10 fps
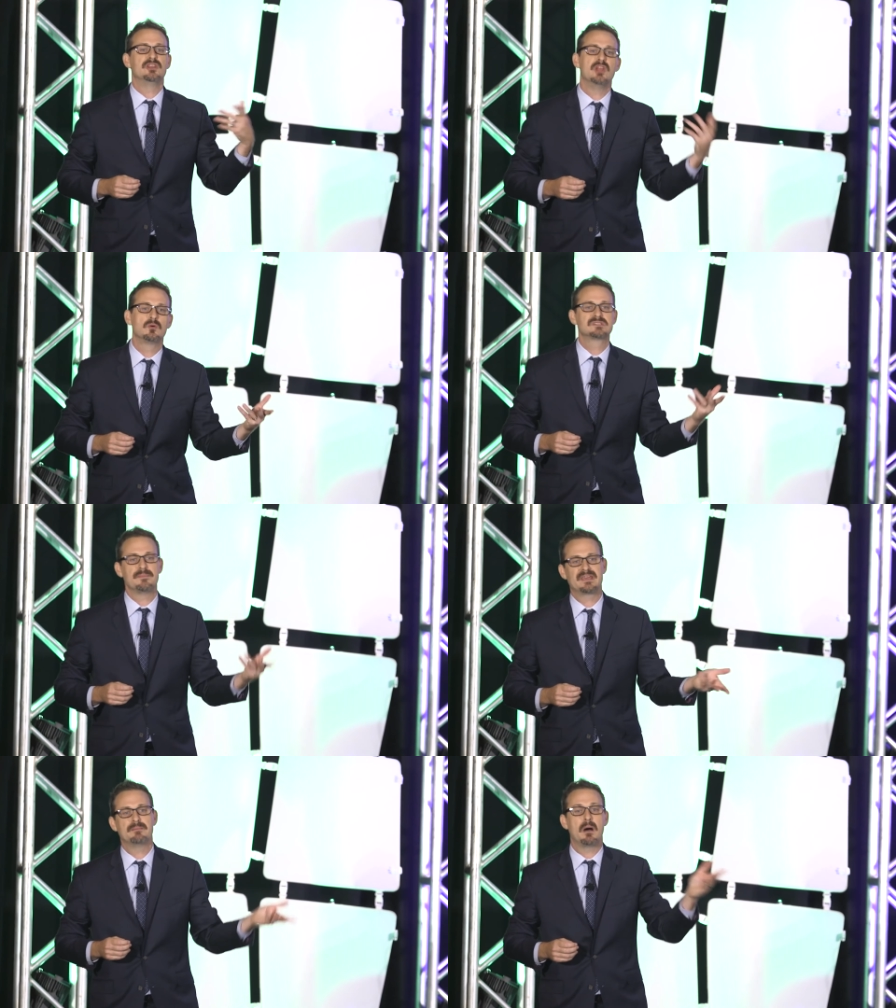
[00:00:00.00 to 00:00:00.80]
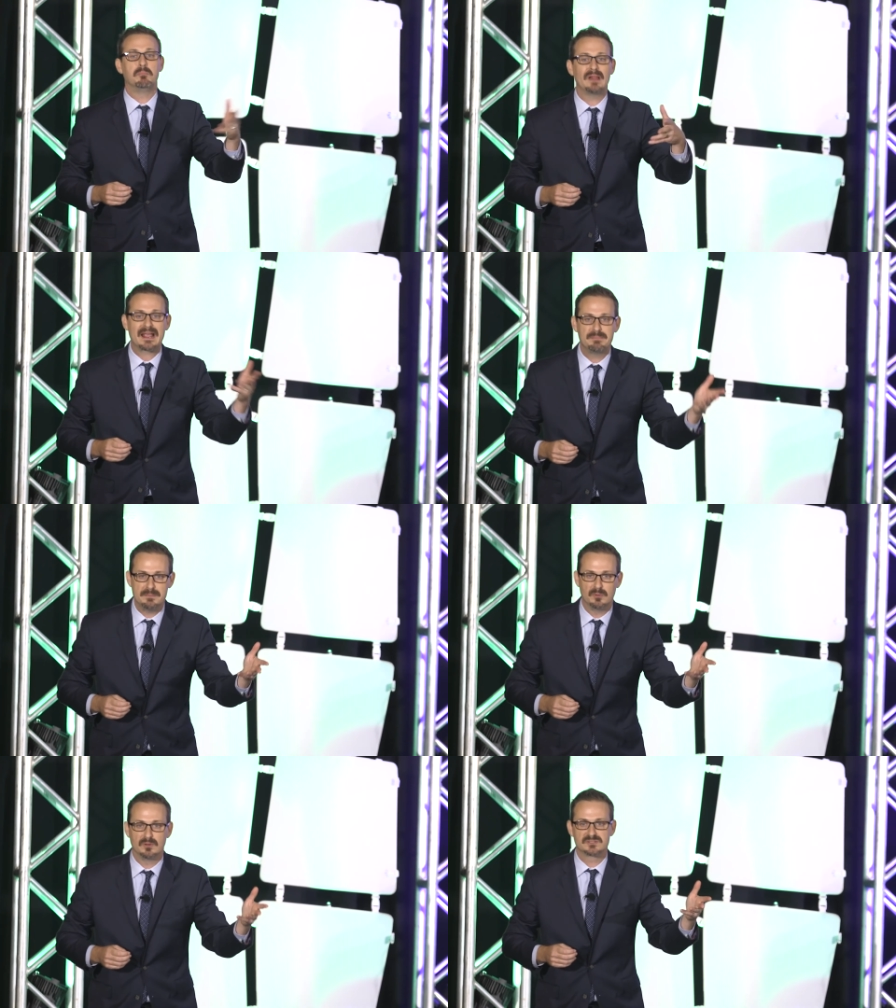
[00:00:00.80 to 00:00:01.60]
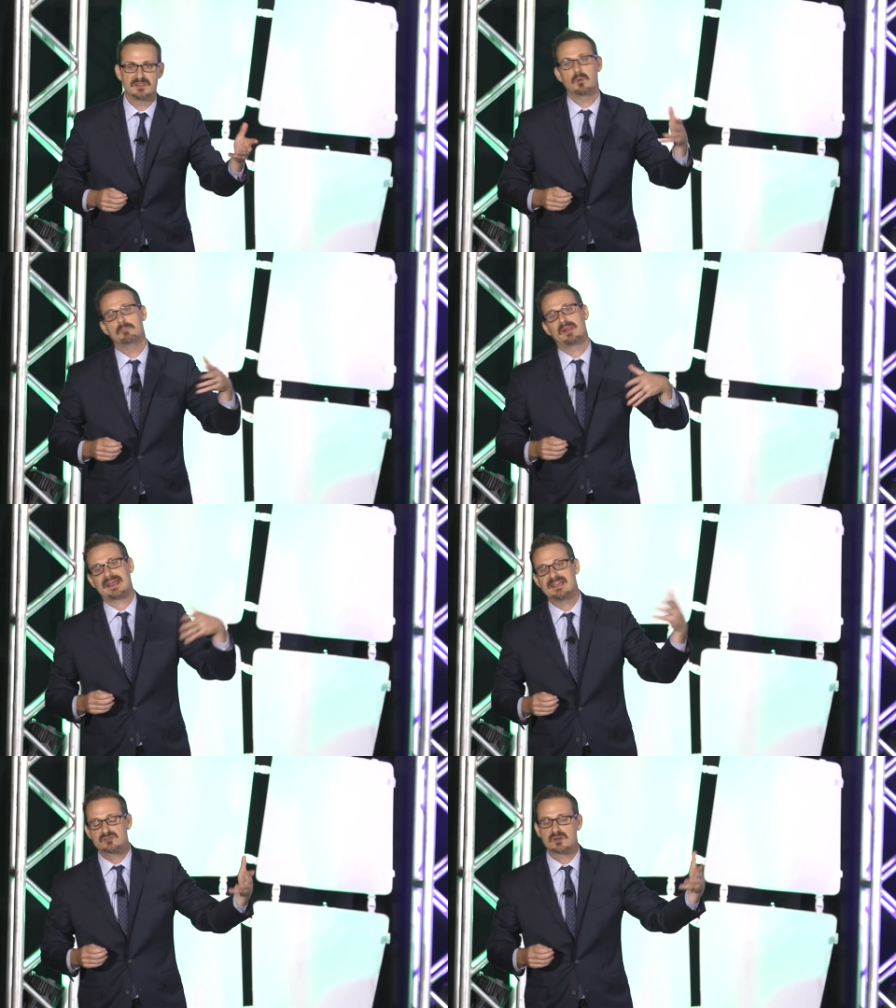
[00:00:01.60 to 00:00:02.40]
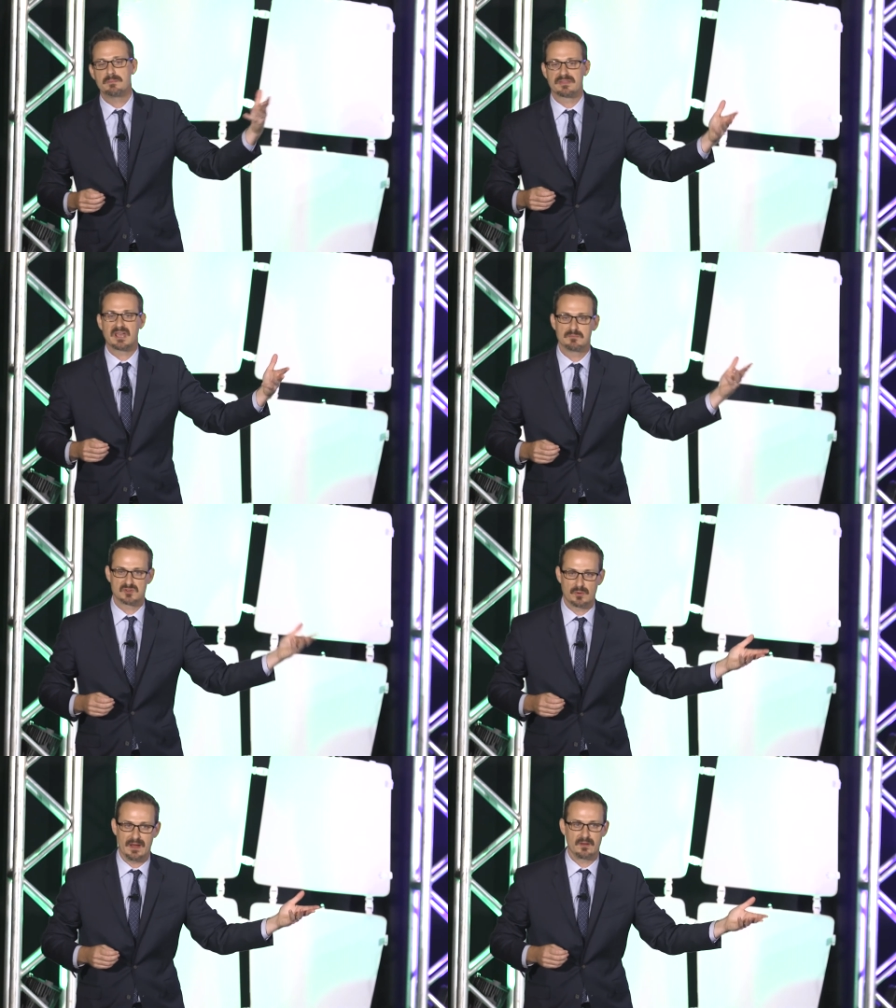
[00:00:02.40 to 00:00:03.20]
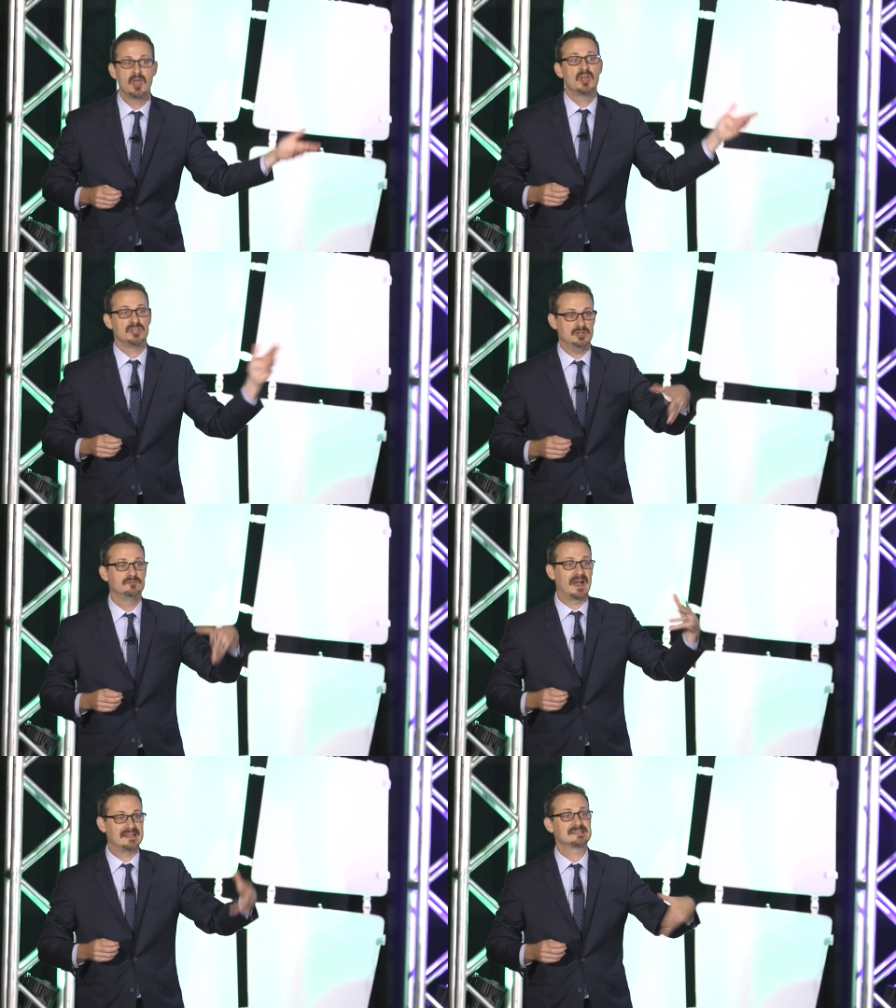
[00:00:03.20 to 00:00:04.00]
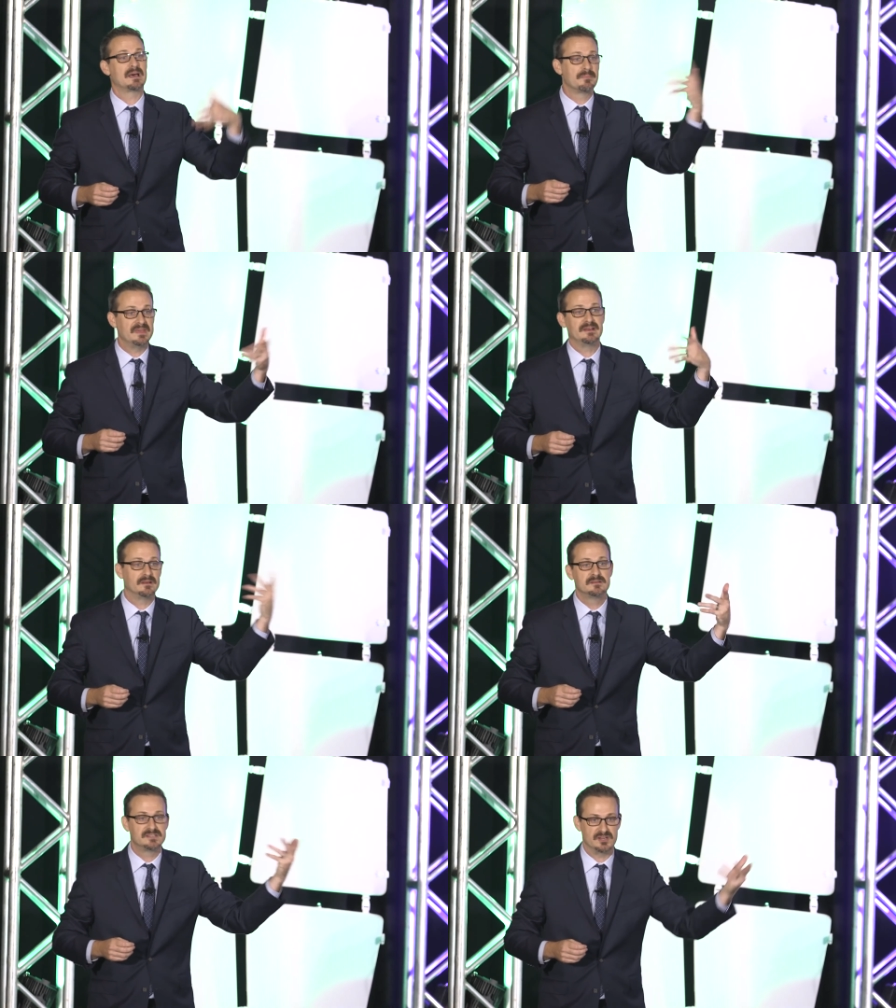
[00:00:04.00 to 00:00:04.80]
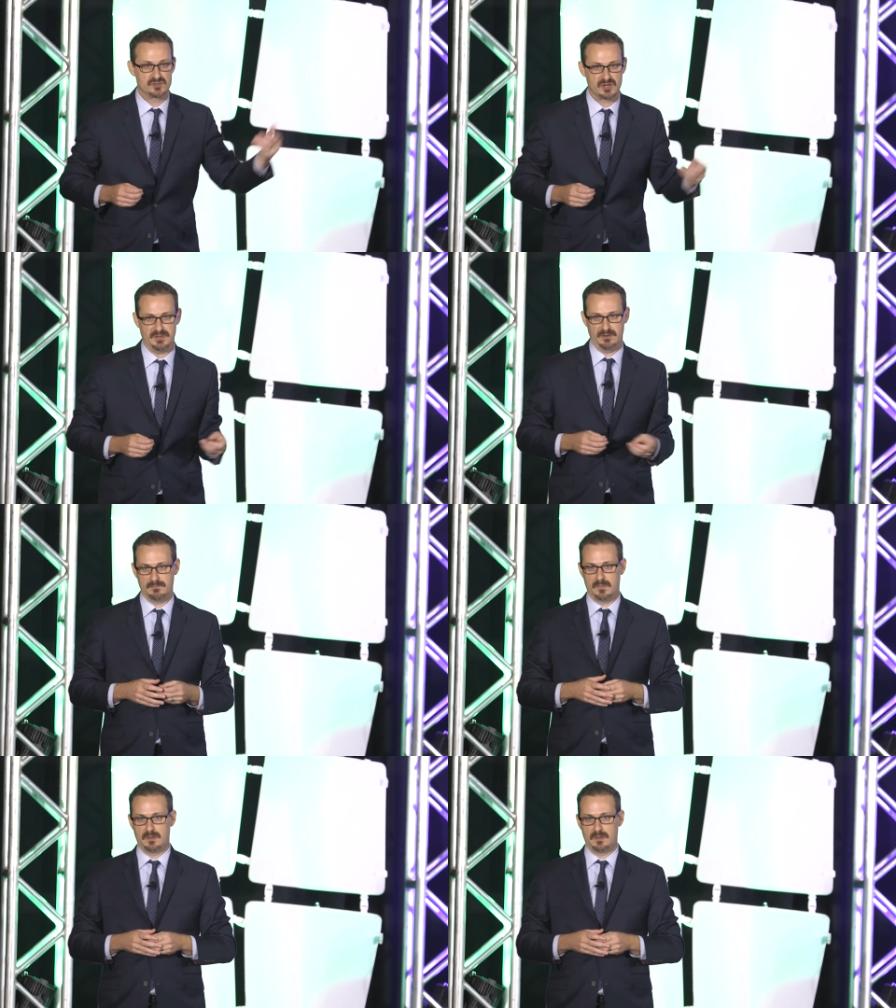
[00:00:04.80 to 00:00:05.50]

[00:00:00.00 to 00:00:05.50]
you to know something about black people so that when Black History Month comes around, you've got something to contribute.